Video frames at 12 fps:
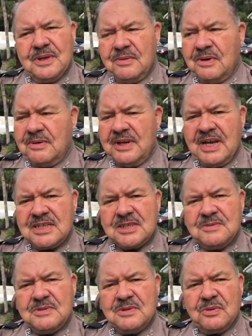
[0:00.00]
Well, we asked
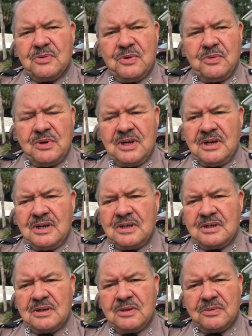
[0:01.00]
him,
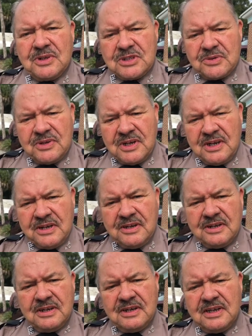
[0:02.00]
what's going on
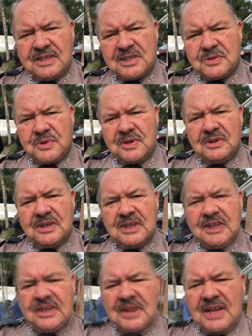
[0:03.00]
here? And he says, well,
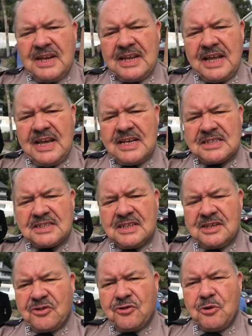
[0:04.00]
I ran out of gas,
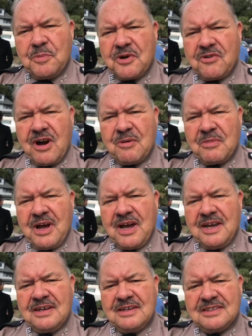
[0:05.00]
and a trooper dropped
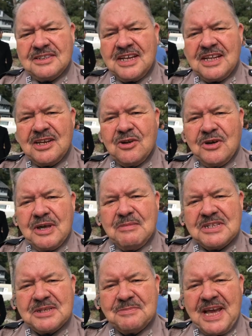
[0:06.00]
by and said he'd go get
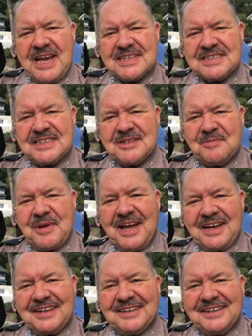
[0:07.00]
me some gas and come back.